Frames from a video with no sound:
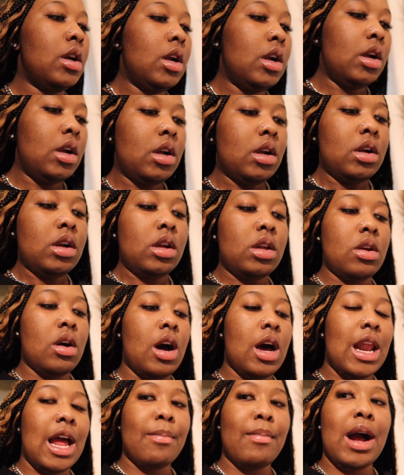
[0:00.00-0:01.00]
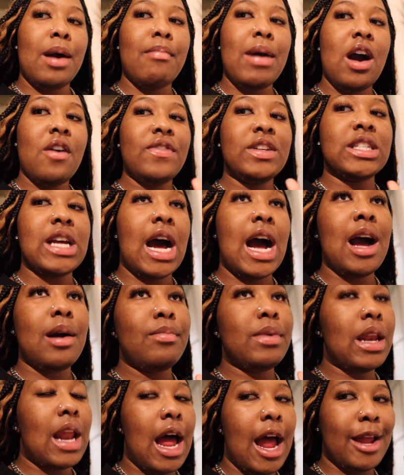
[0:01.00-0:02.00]
No. Y'all, like my mouth is
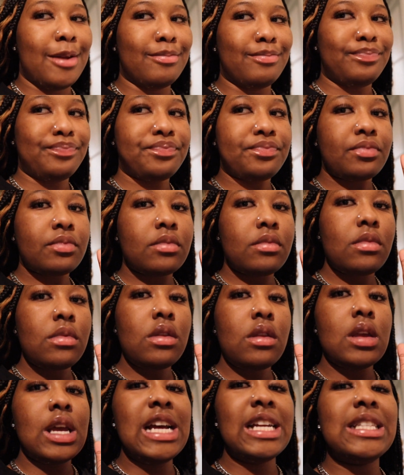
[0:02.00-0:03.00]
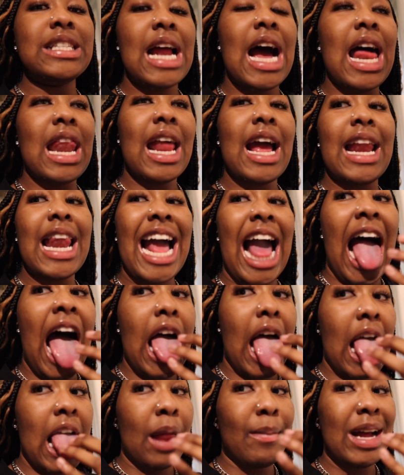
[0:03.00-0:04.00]
hot, but like it's not like
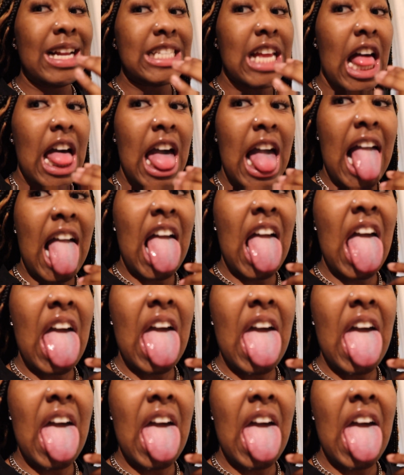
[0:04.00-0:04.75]
and my tongue.